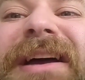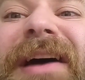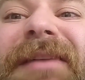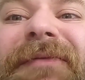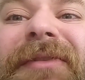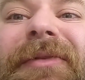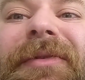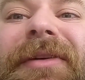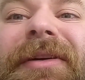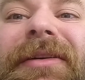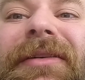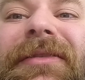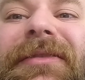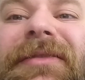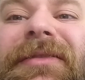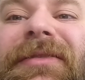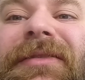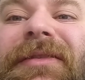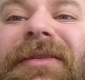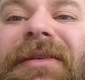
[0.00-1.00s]
I'm
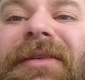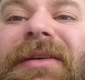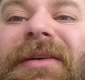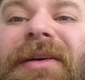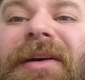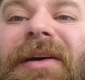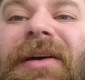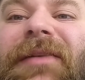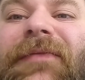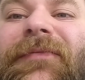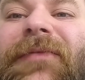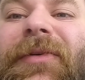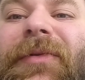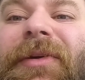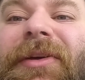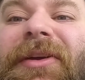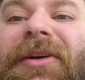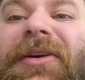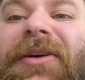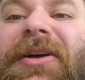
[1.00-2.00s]

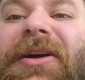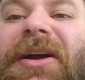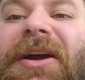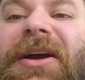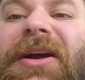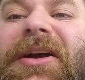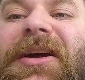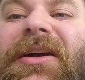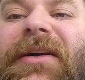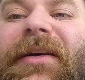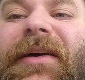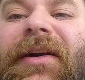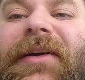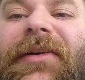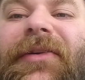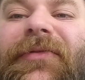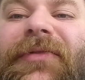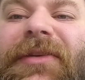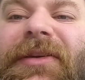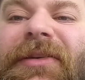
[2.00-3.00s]
very young.
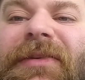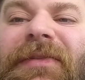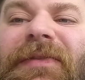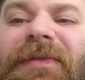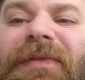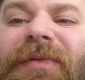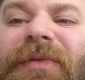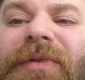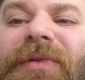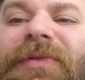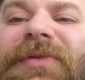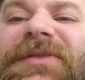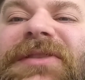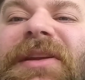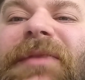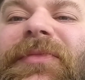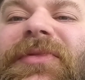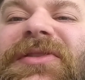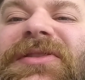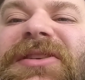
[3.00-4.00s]
I don't need to lose
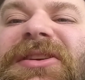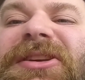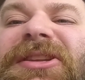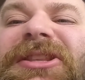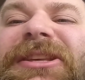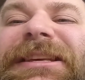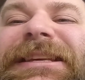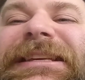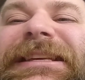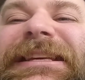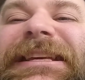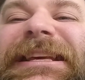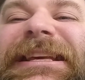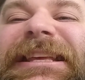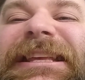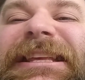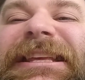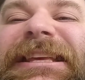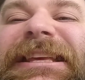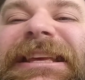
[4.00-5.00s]
any more teeth.
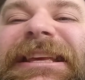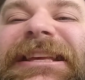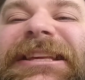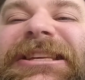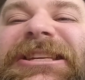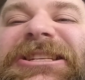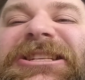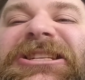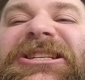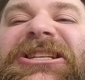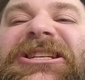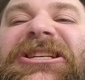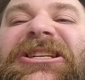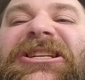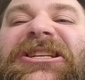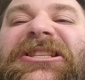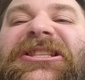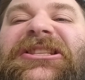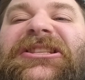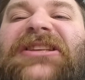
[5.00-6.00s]
See?
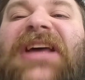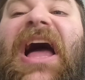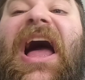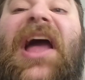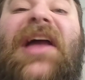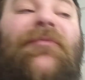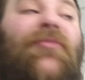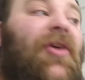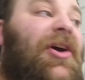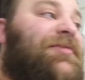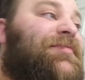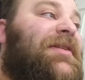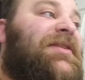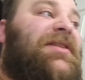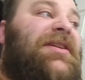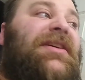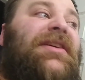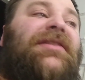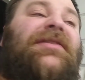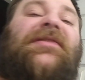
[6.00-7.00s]
I brush my
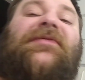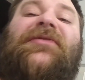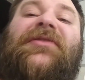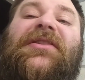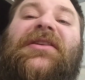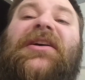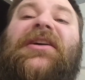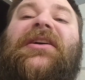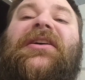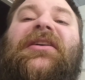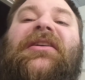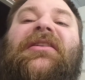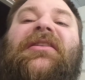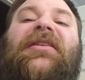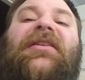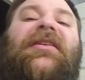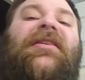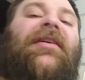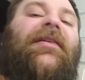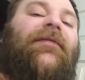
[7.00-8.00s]
teeth every day.
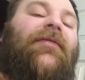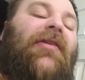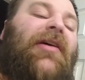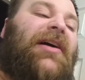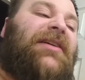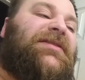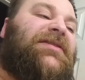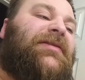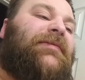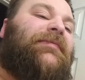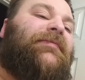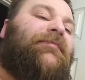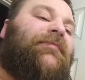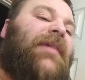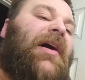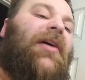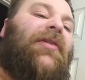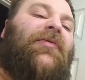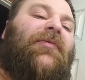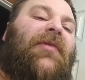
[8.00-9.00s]
Floss them.
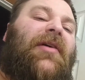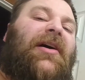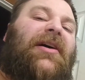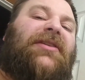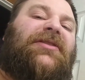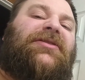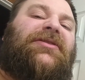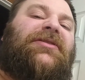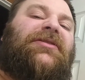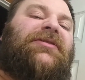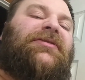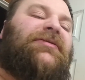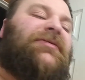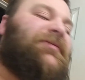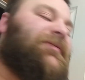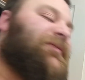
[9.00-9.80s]
Mouthwash.